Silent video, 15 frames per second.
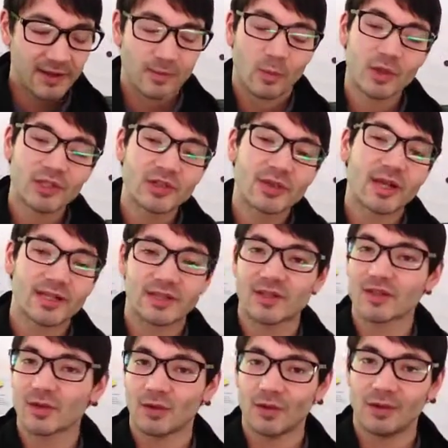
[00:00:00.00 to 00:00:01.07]
once you get to
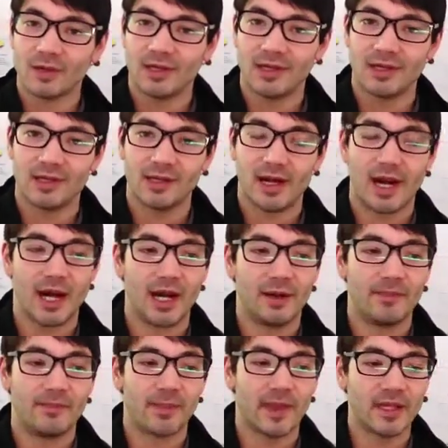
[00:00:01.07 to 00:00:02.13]
Seoul,
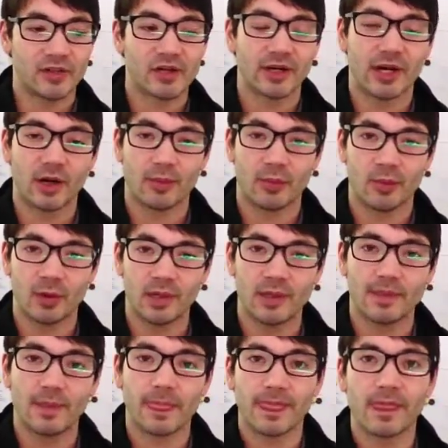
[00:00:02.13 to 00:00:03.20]
Incheon
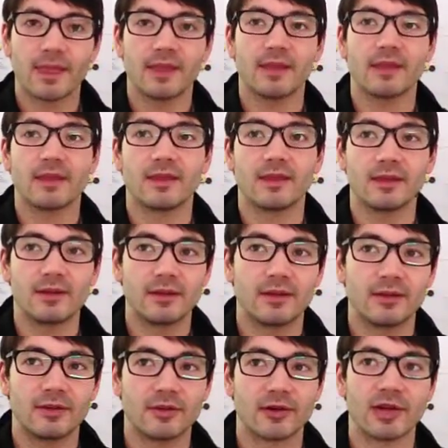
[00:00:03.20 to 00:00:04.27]
Airport,
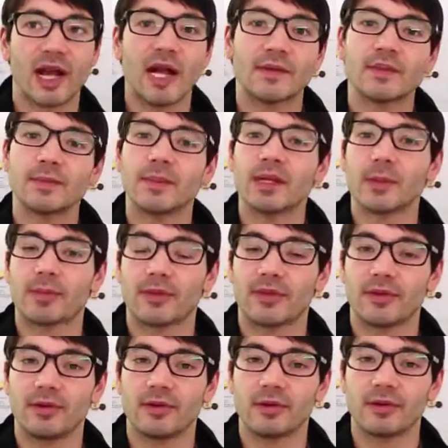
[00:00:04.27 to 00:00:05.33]
you're going to have to meet up
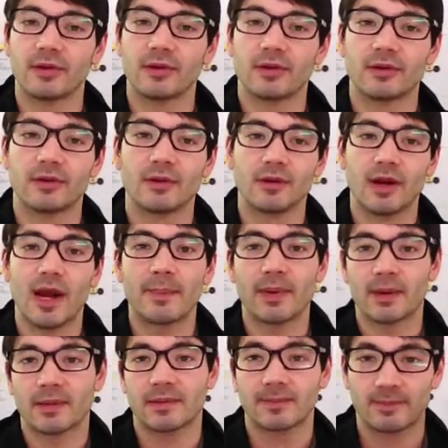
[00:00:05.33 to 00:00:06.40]
with your
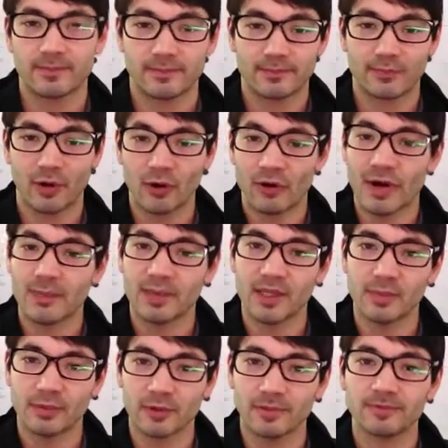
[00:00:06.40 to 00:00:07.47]
EPIK program
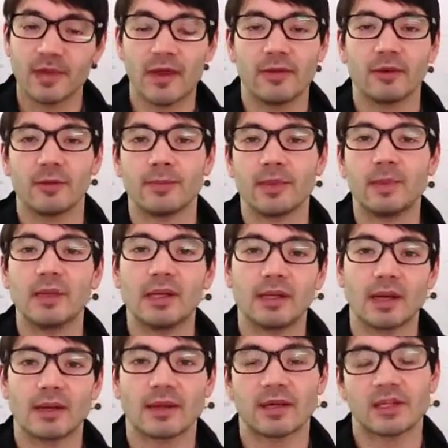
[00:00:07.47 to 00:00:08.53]
people, and they'll be meeting
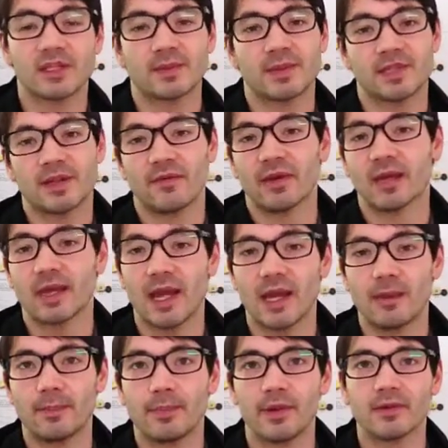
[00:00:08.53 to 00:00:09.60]
at like a specific
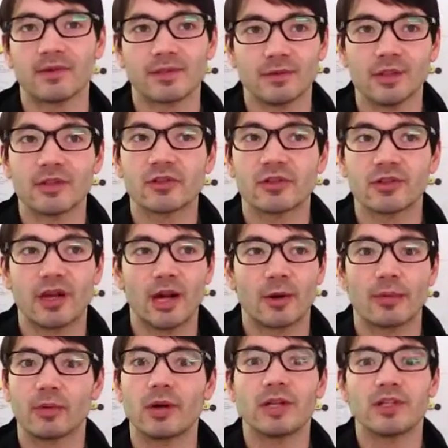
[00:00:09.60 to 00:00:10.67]
gate. But Seoul Incheon
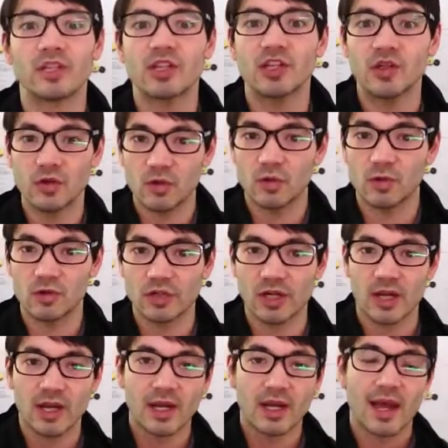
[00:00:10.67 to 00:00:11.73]
Airport is huge,
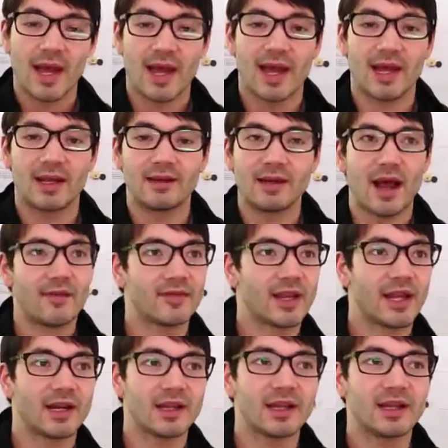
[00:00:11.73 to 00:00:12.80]
and
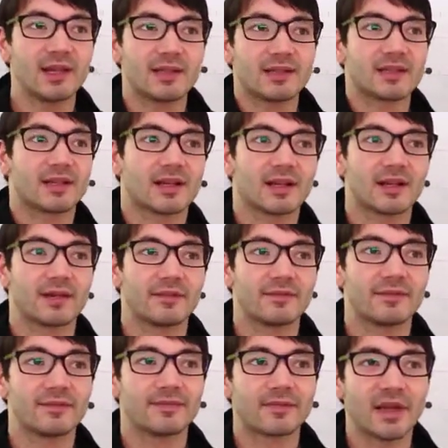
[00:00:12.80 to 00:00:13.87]
navigating it
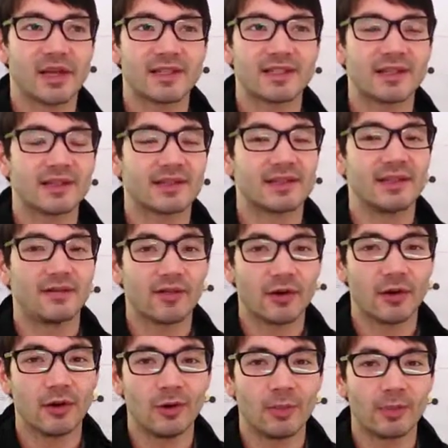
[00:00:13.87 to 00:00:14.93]
it's not
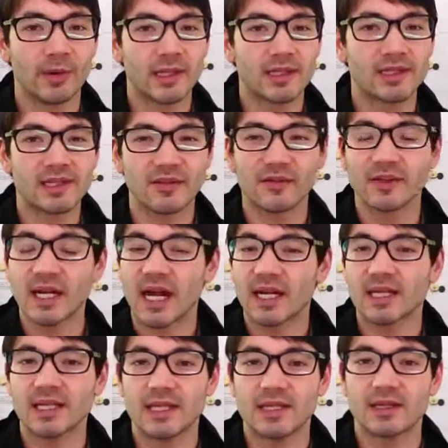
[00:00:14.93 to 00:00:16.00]
difficult, but it's definitely not
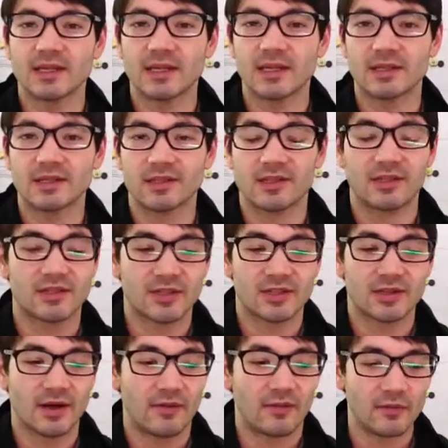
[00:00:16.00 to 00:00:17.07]
easy because it's
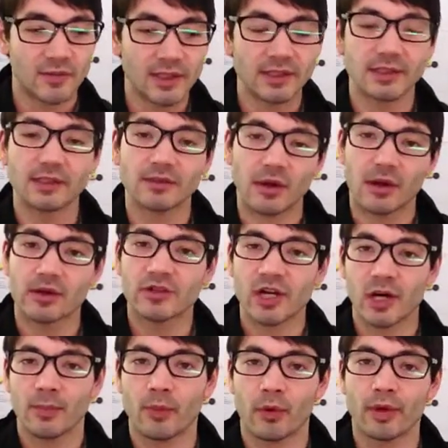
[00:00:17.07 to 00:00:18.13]
just a really large
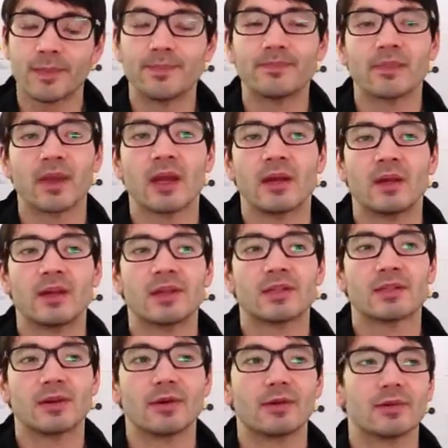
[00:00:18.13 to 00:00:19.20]
airport.
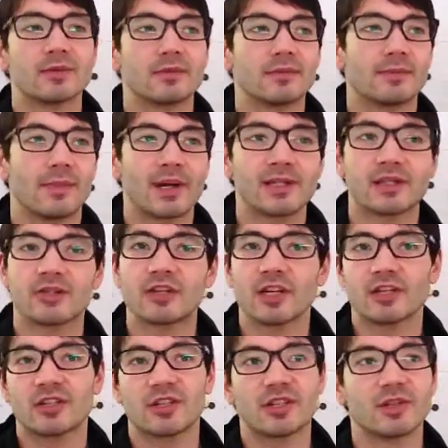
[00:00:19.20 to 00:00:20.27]
So my
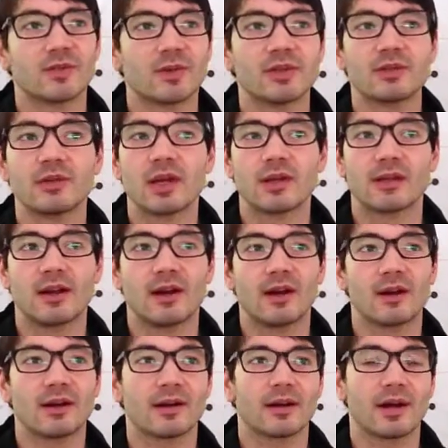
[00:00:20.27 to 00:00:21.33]
suggestion is once you get
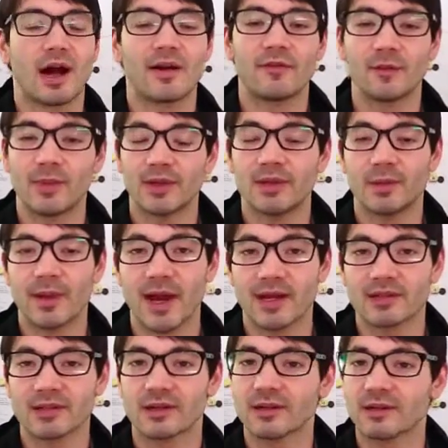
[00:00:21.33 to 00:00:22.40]
there, God forbid your
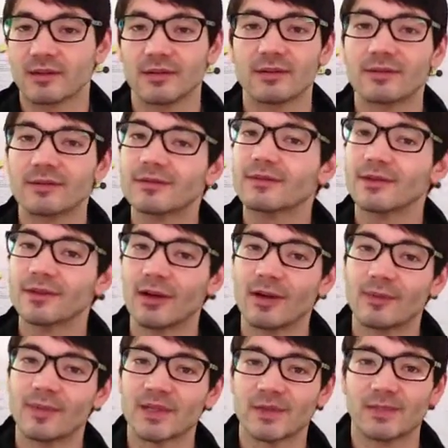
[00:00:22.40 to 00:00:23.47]
bags aren't,
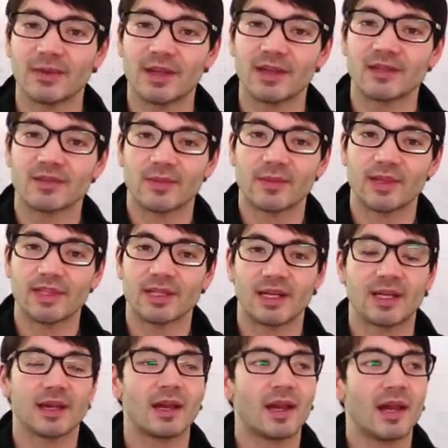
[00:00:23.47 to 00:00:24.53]
misplaced or
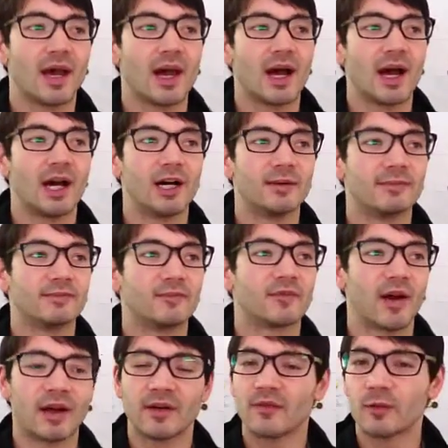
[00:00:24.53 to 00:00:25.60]
missing,
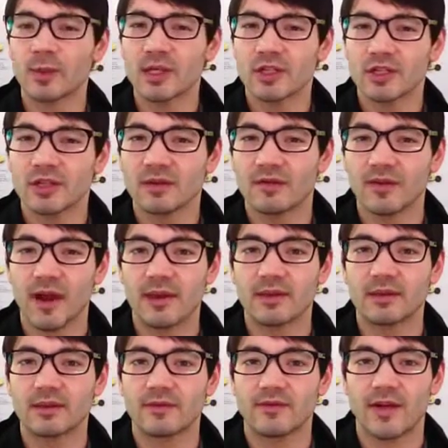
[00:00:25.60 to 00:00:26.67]
find information,
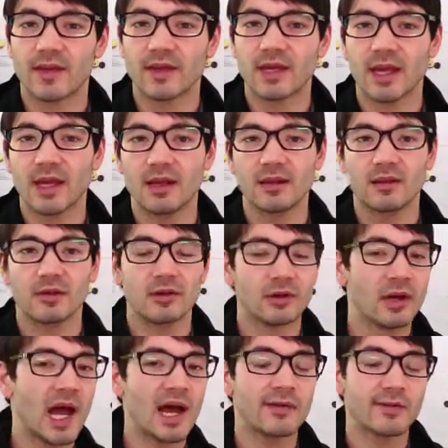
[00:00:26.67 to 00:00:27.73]
find the gate. You'll
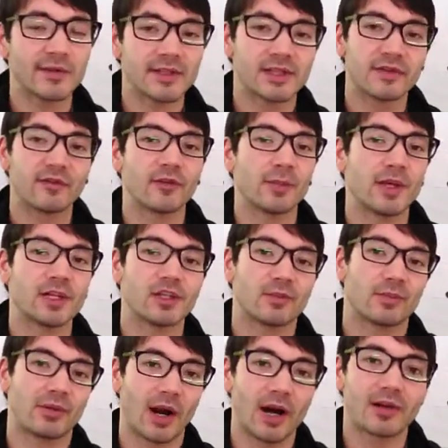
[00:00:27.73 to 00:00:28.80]
have all this information
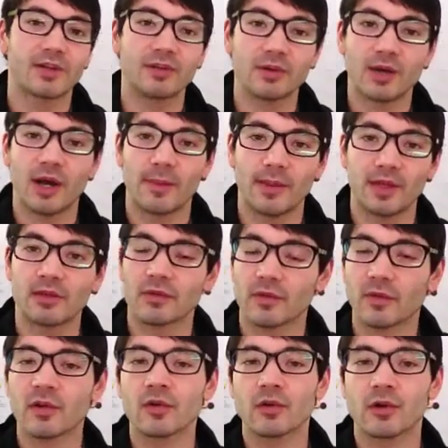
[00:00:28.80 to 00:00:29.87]
prior to you coming. Your
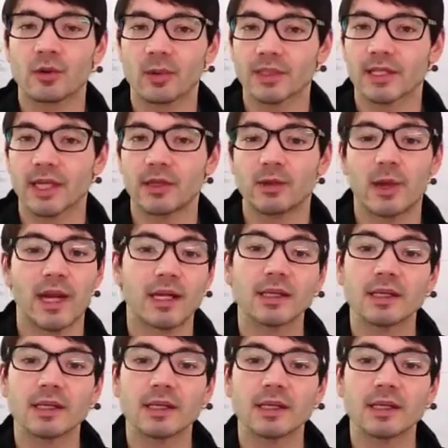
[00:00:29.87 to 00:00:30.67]
recruiter will tell you, hey,